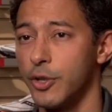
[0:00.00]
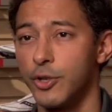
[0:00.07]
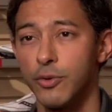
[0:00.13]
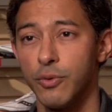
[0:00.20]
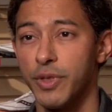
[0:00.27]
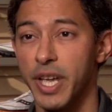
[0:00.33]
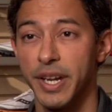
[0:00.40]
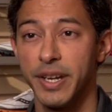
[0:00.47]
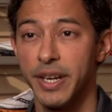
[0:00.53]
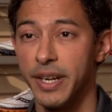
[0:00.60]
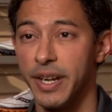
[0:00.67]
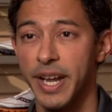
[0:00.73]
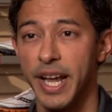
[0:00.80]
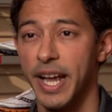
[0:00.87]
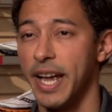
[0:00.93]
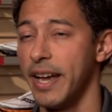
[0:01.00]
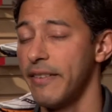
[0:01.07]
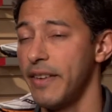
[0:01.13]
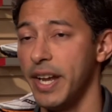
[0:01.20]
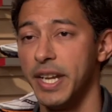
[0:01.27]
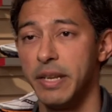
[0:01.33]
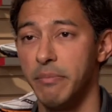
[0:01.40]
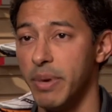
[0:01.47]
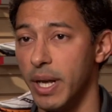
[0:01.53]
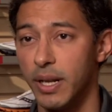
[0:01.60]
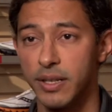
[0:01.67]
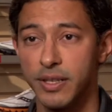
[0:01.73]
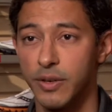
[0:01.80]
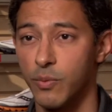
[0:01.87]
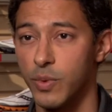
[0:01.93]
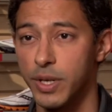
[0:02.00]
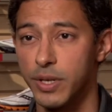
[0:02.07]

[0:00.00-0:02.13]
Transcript: A shoe that didn't have any bells and